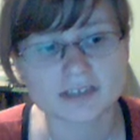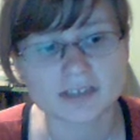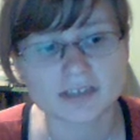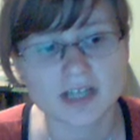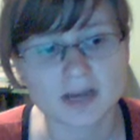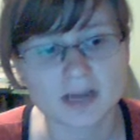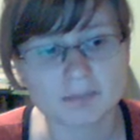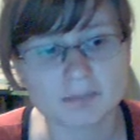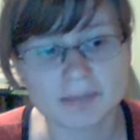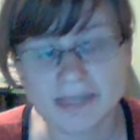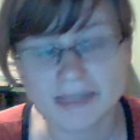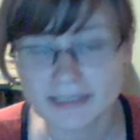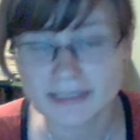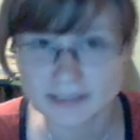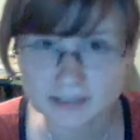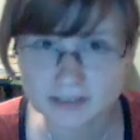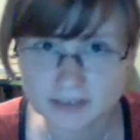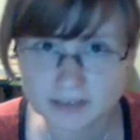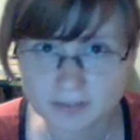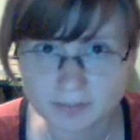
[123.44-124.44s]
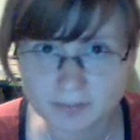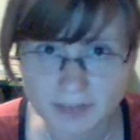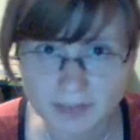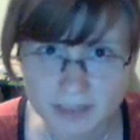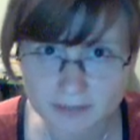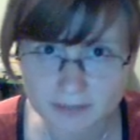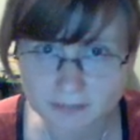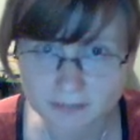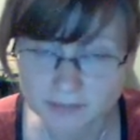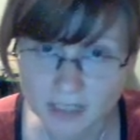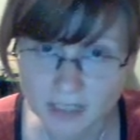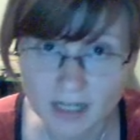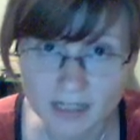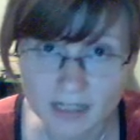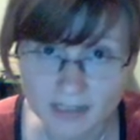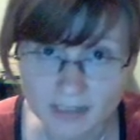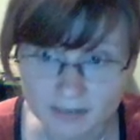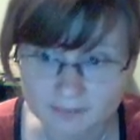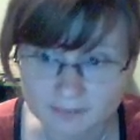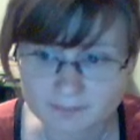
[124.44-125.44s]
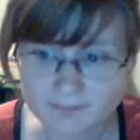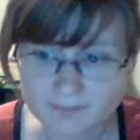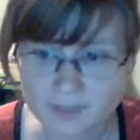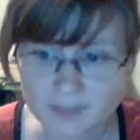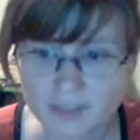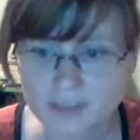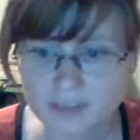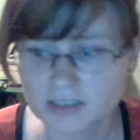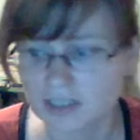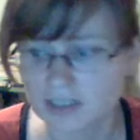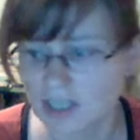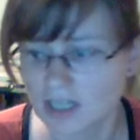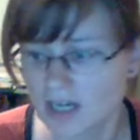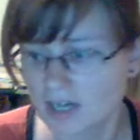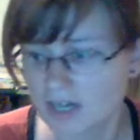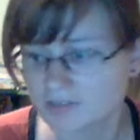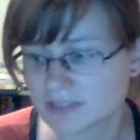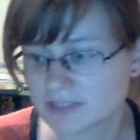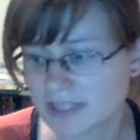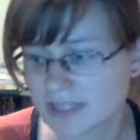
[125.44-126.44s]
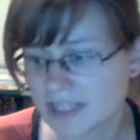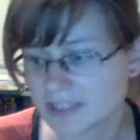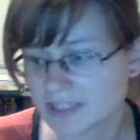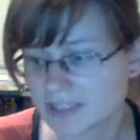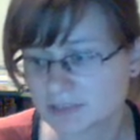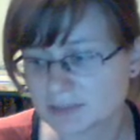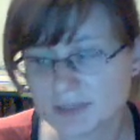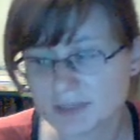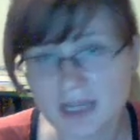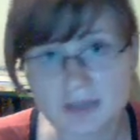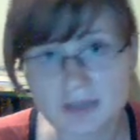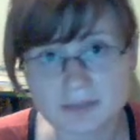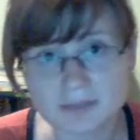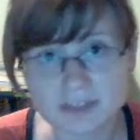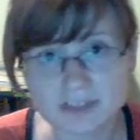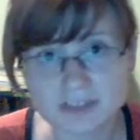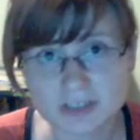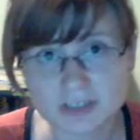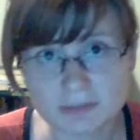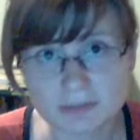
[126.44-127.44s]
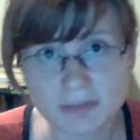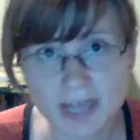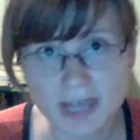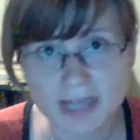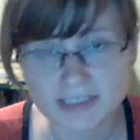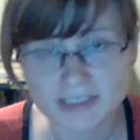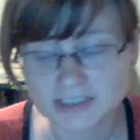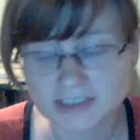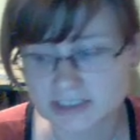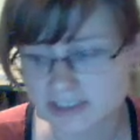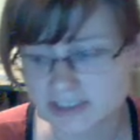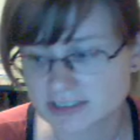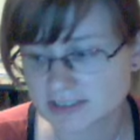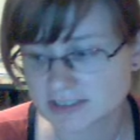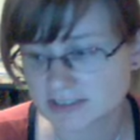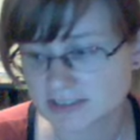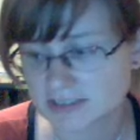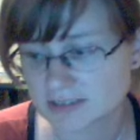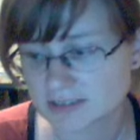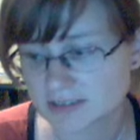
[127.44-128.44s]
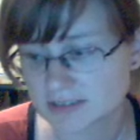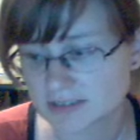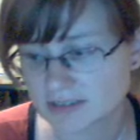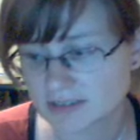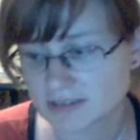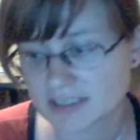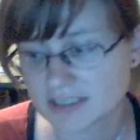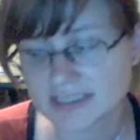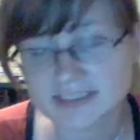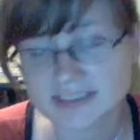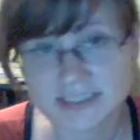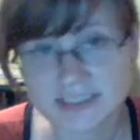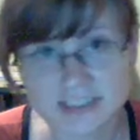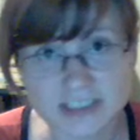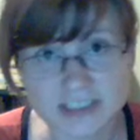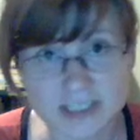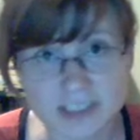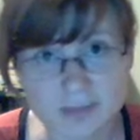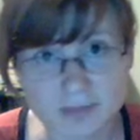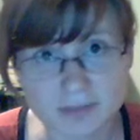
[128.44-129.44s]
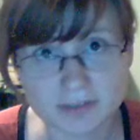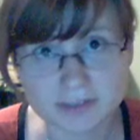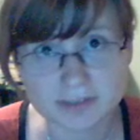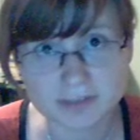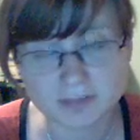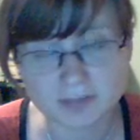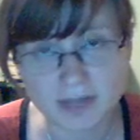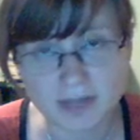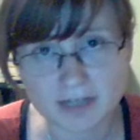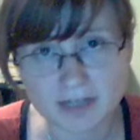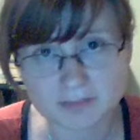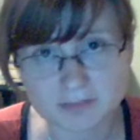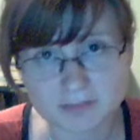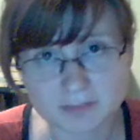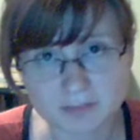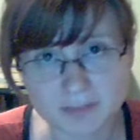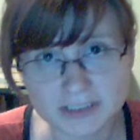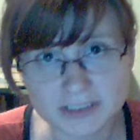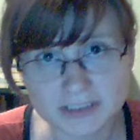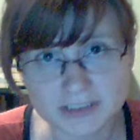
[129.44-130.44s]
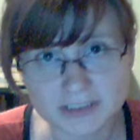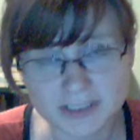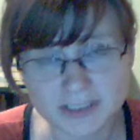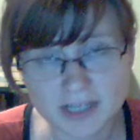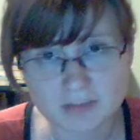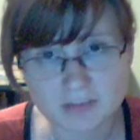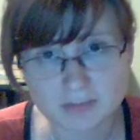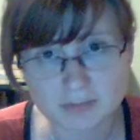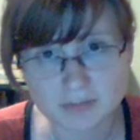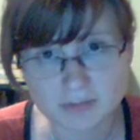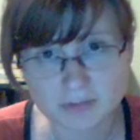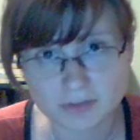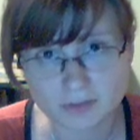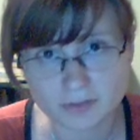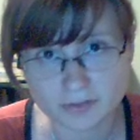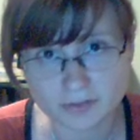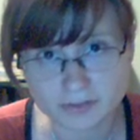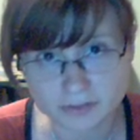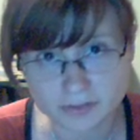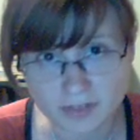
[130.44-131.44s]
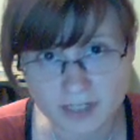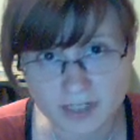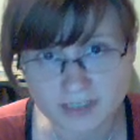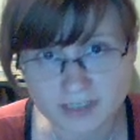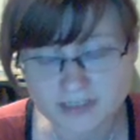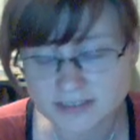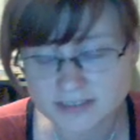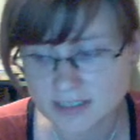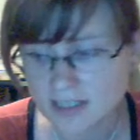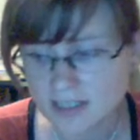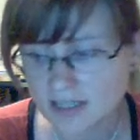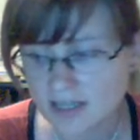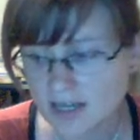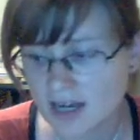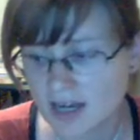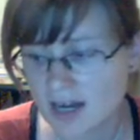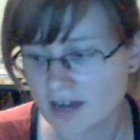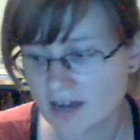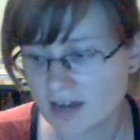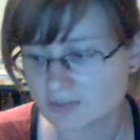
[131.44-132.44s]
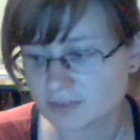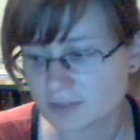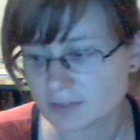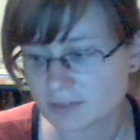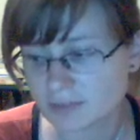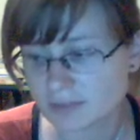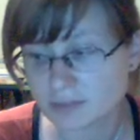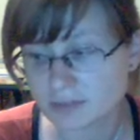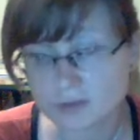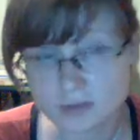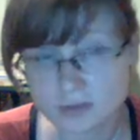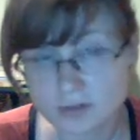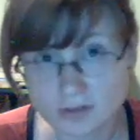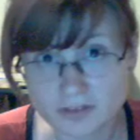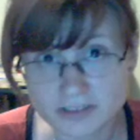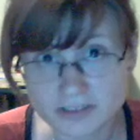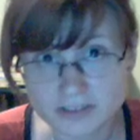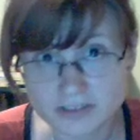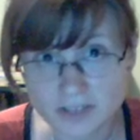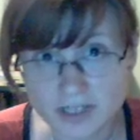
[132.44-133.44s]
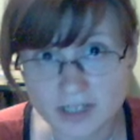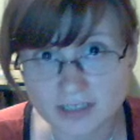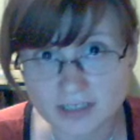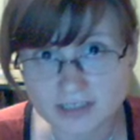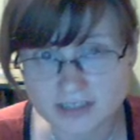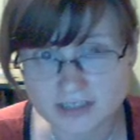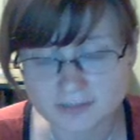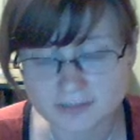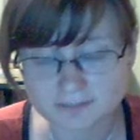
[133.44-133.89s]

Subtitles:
appeared to be dying. After that, she became extremely anxious. They said she had postpartum depression and put her on drugs. After being put on the drugs,